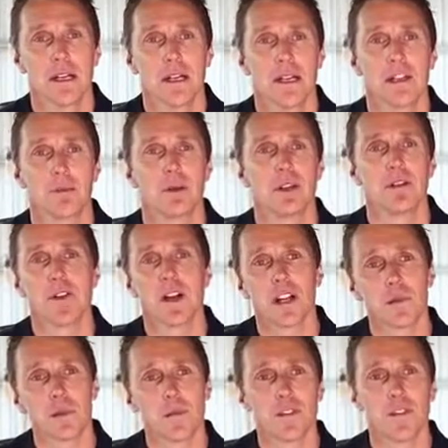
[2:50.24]
it's been
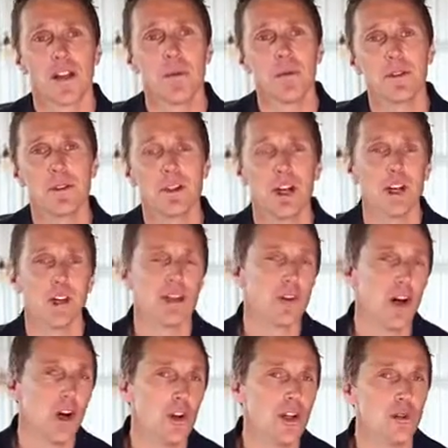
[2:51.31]
valuable for them, even though they've
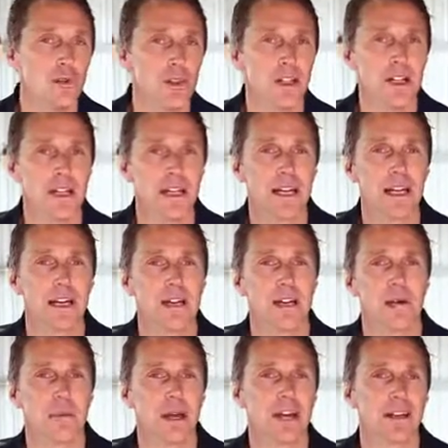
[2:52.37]
only really done
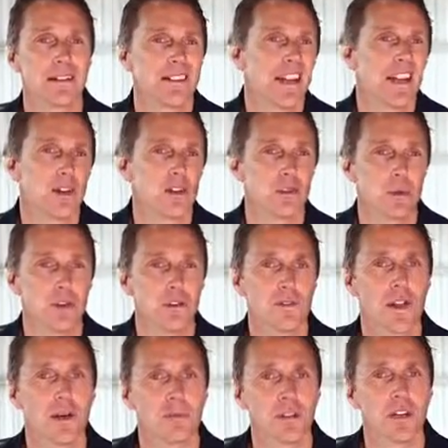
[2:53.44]
about 10 or 12
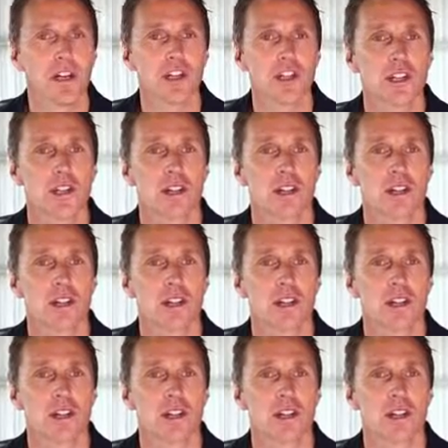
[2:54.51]
laps each.